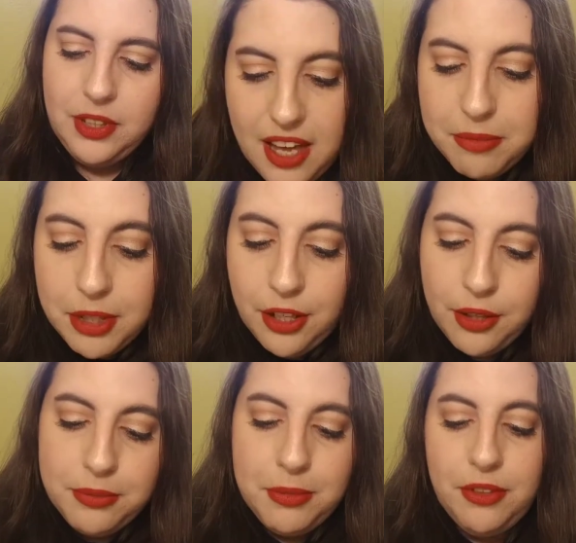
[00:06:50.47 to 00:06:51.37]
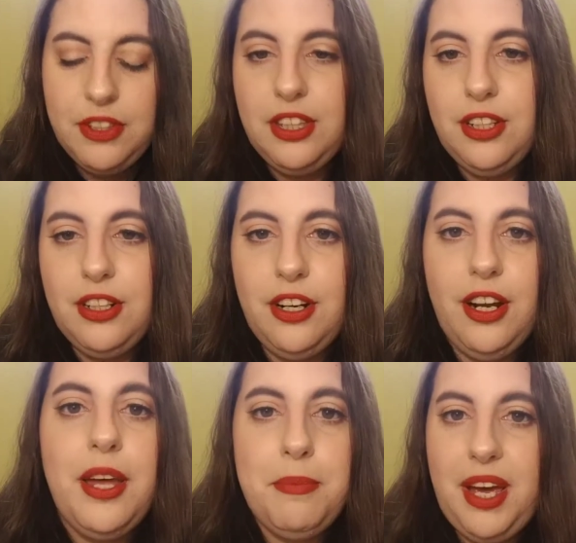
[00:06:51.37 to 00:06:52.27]
Have my own movie theater
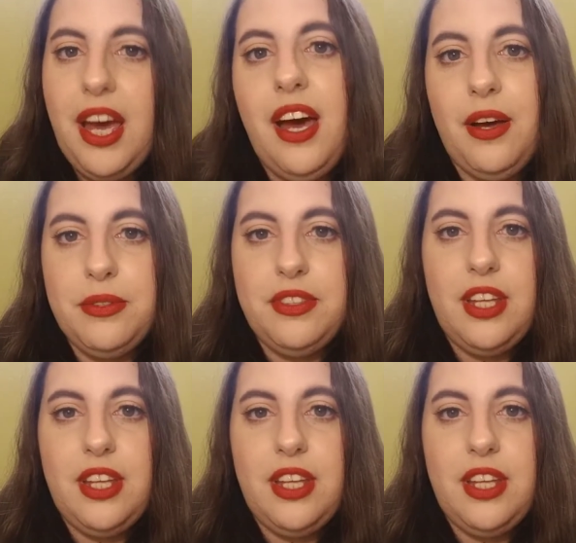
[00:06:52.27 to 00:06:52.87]
in my house.